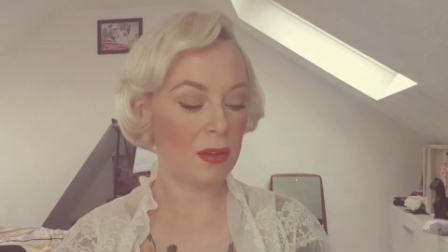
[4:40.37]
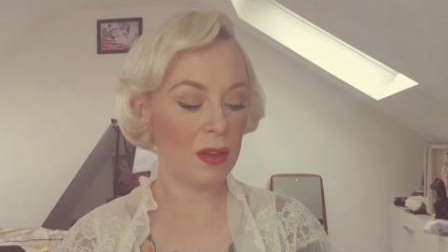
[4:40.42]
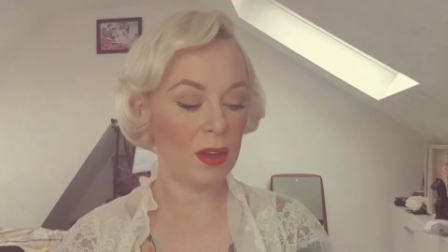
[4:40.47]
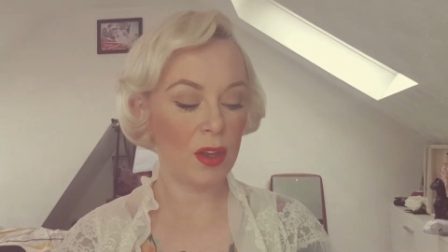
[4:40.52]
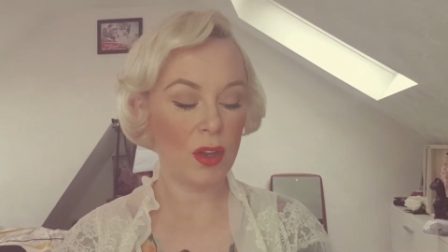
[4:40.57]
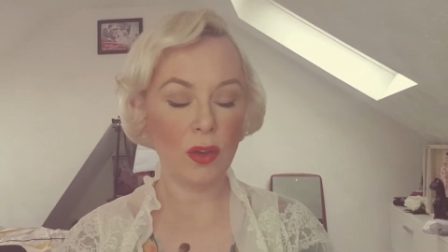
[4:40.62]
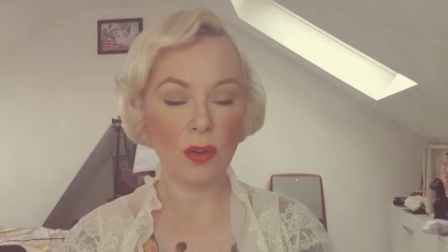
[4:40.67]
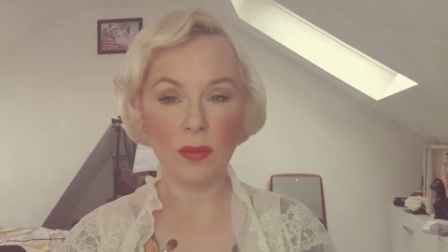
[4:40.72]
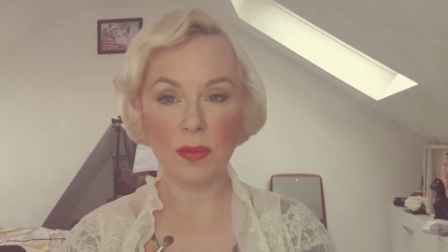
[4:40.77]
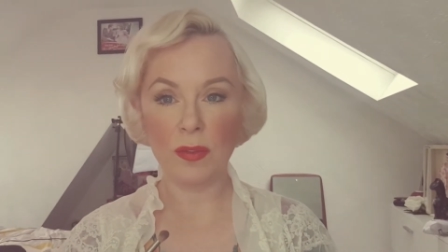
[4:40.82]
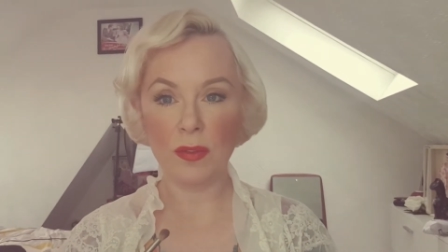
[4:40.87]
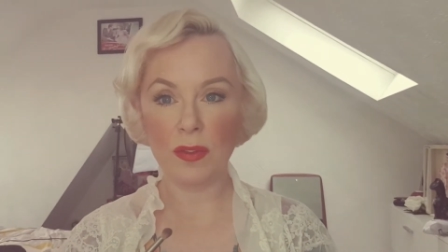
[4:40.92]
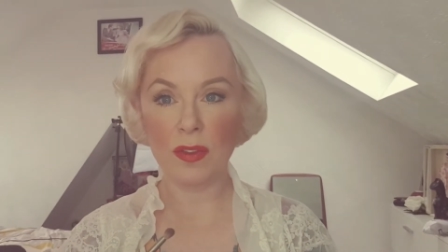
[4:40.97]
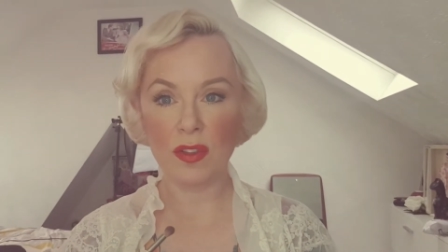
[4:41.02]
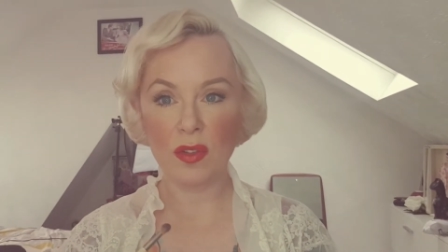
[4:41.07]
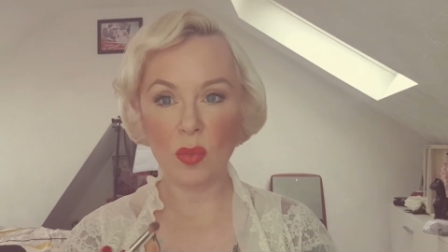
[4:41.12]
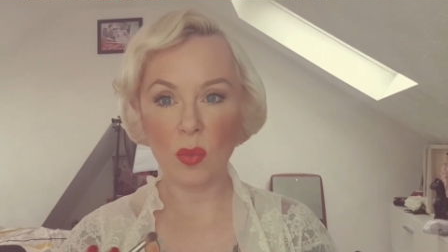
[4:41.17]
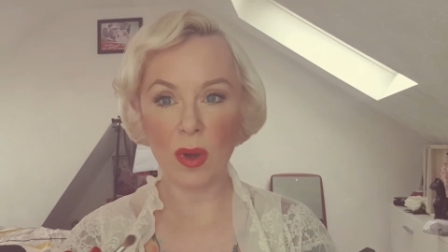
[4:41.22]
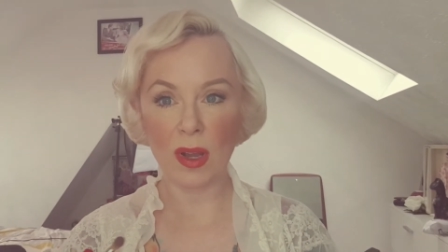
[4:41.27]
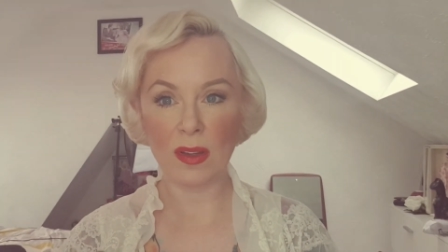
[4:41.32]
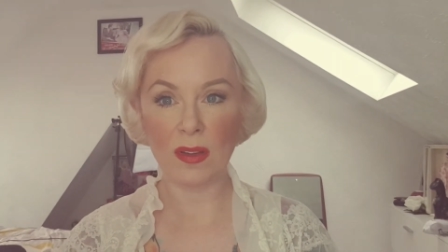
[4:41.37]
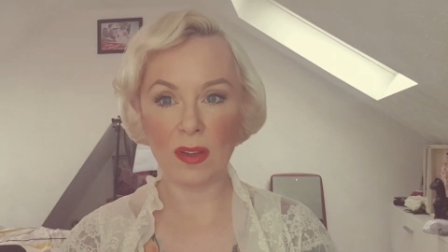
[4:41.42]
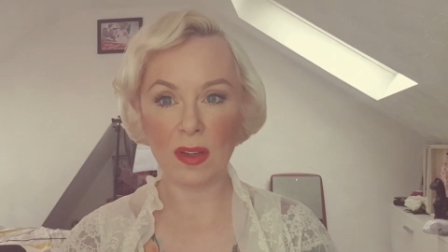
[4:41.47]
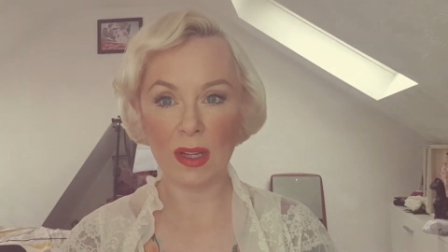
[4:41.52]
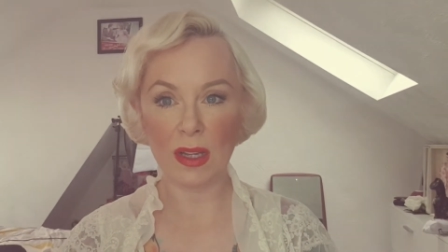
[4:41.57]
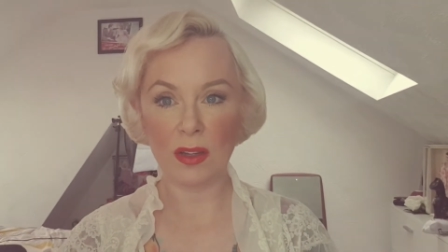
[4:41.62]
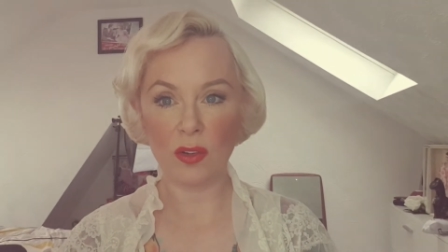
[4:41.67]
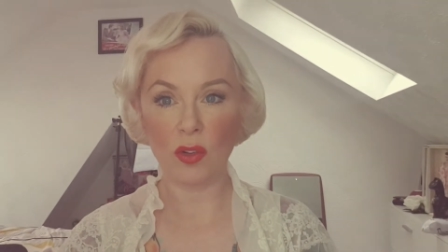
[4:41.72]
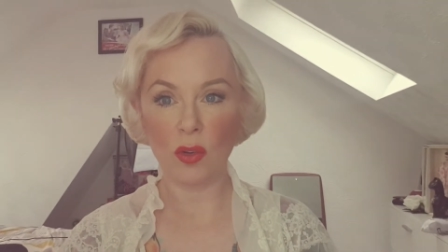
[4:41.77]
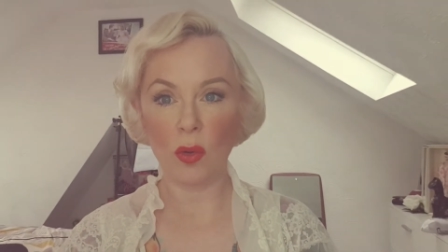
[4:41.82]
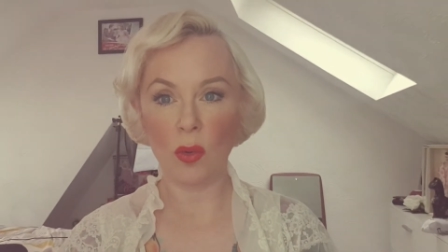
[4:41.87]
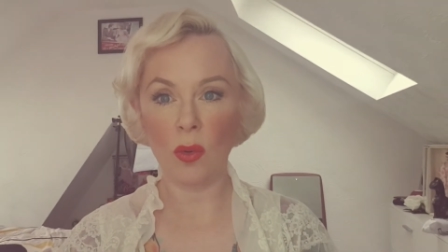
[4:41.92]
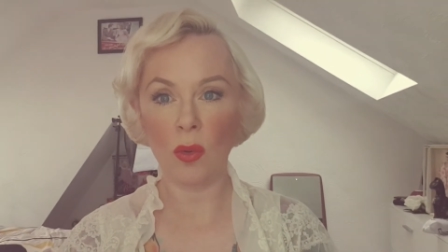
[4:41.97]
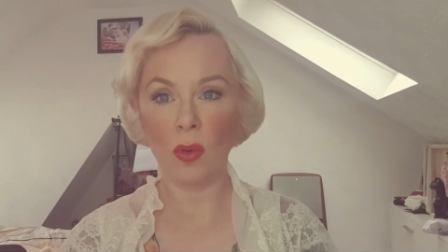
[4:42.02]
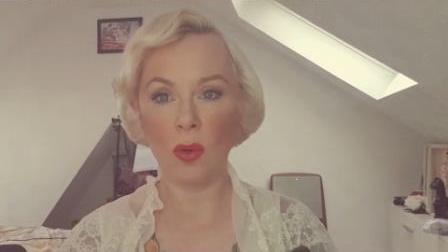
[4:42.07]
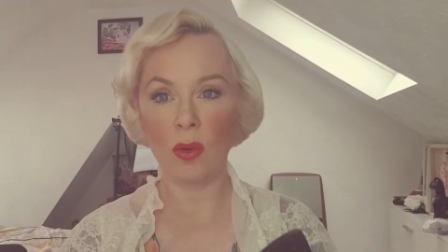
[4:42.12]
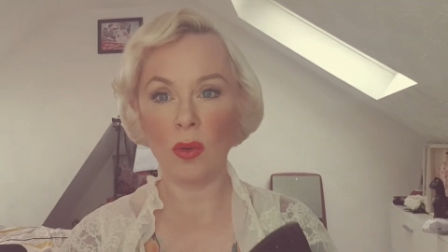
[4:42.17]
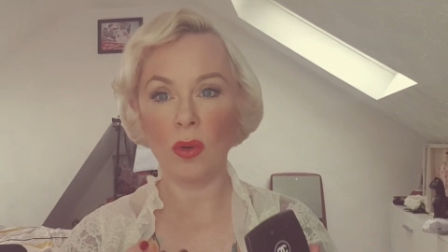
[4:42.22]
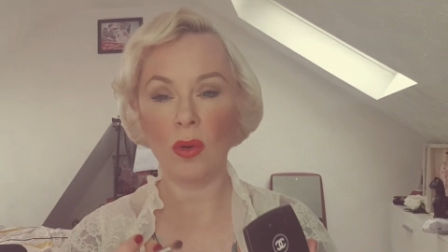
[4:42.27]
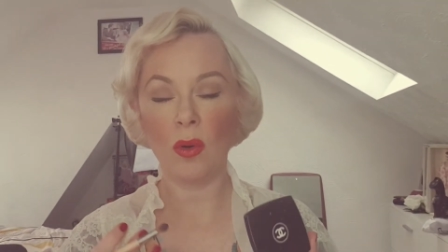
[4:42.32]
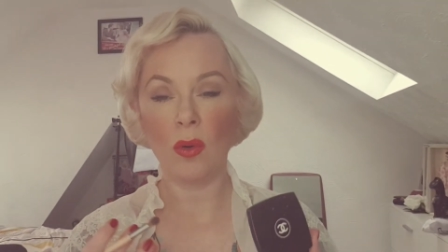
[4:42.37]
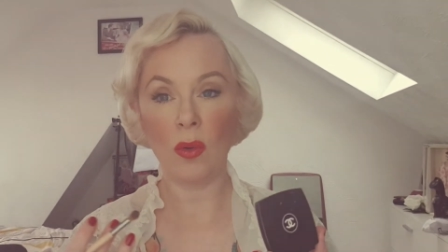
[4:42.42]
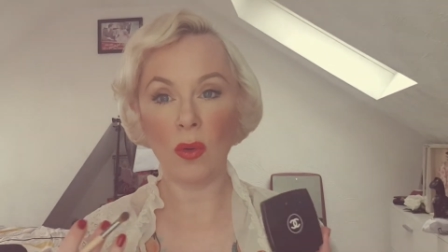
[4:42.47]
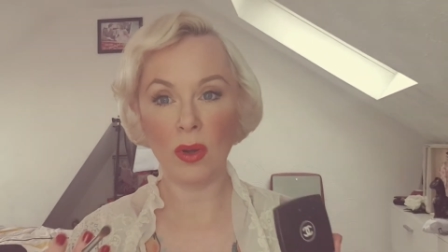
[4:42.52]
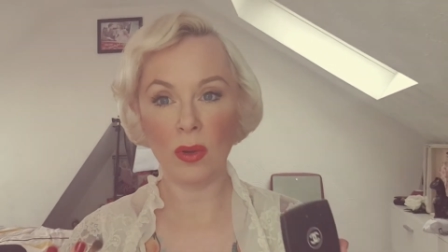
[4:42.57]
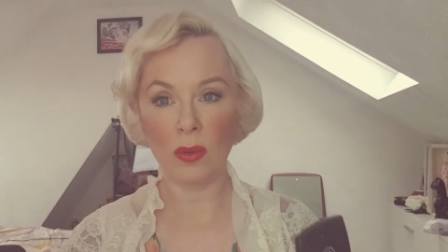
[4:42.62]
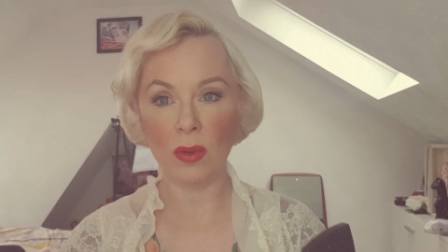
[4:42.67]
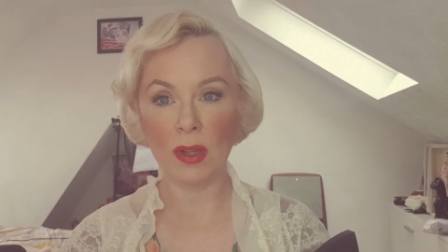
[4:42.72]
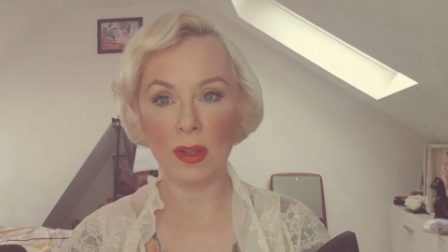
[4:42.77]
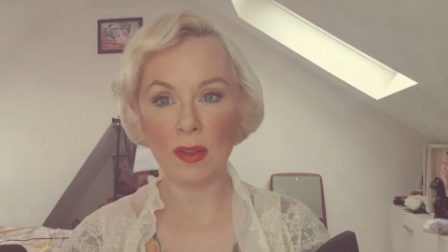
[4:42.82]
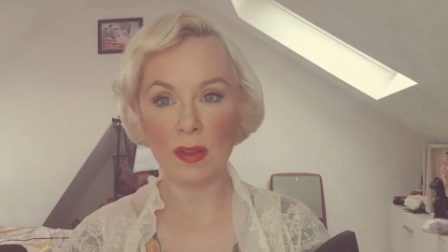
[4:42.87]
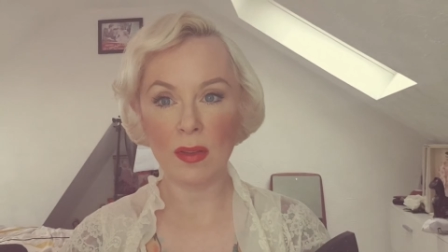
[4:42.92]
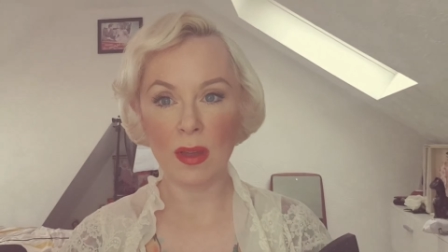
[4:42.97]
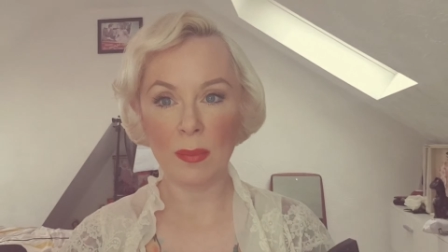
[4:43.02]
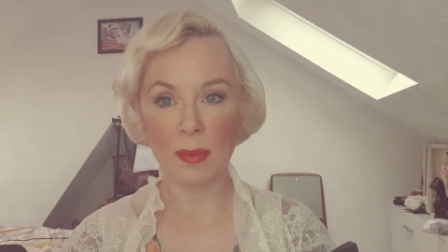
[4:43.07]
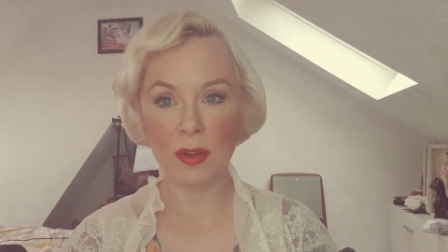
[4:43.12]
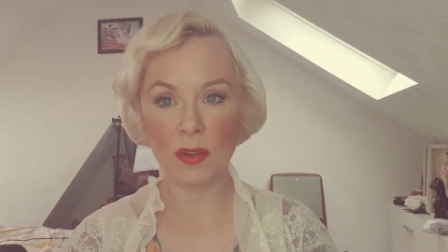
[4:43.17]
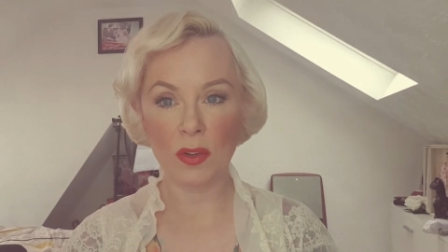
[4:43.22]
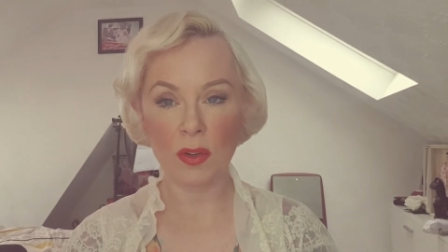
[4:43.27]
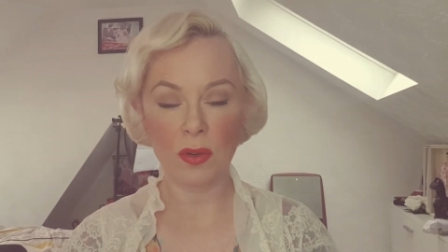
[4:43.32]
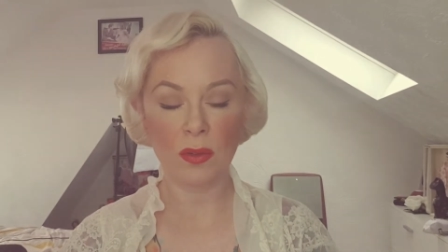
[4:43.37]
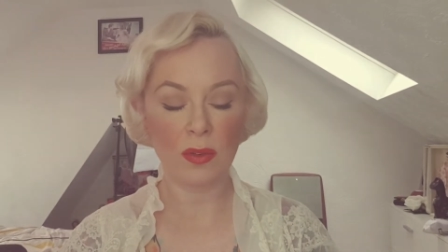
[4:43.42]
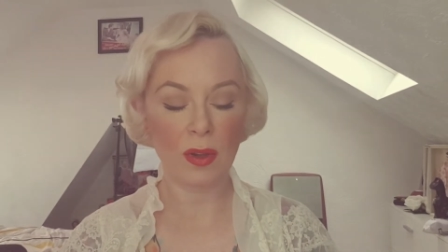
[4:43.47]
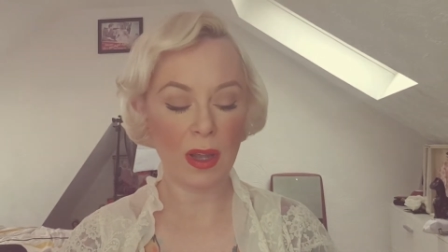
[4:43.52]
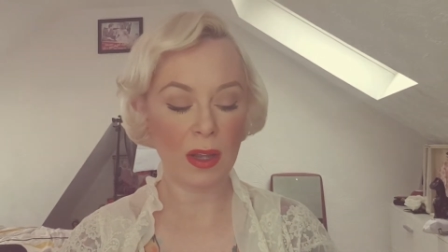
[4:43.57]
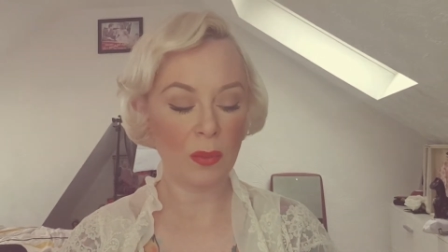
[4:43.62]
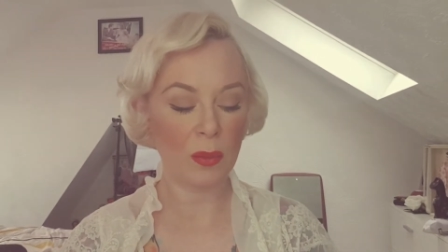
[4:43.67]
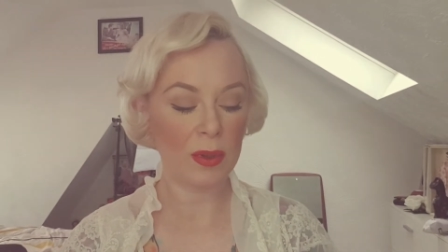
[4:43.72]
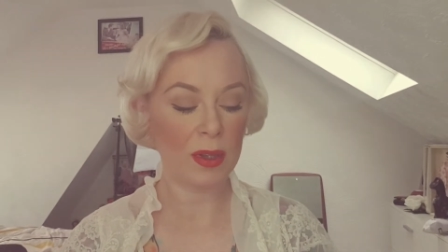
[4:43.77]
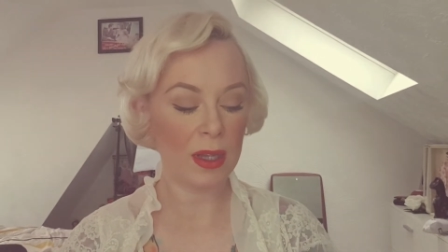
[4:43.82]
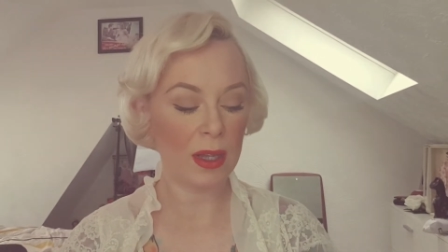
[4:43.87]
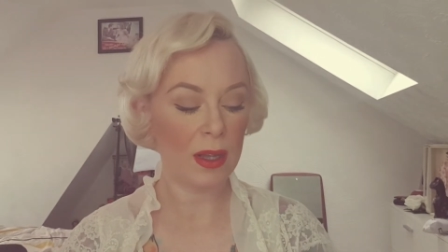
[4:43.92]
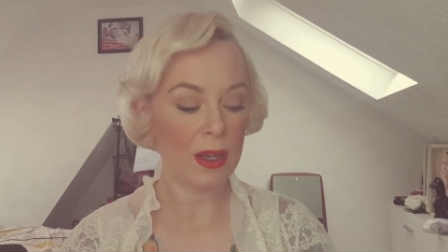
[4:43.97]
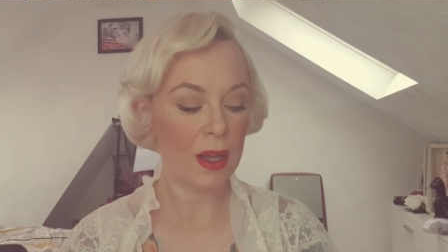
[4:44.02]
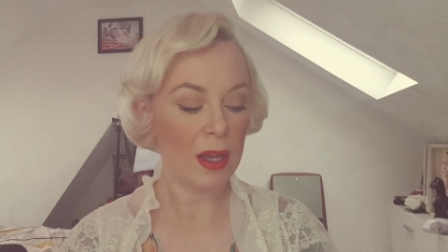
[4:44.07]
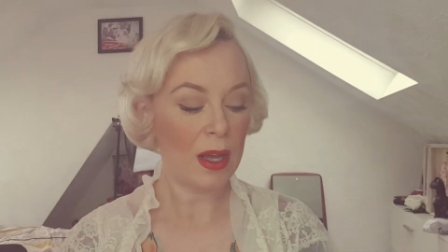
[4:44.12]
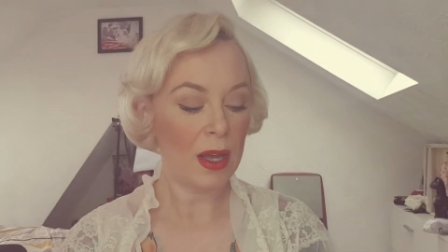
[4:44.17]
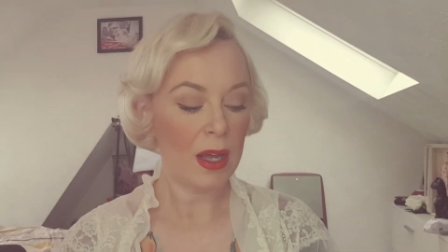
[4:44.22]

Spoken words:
you've sweated or oil has come into contact with it.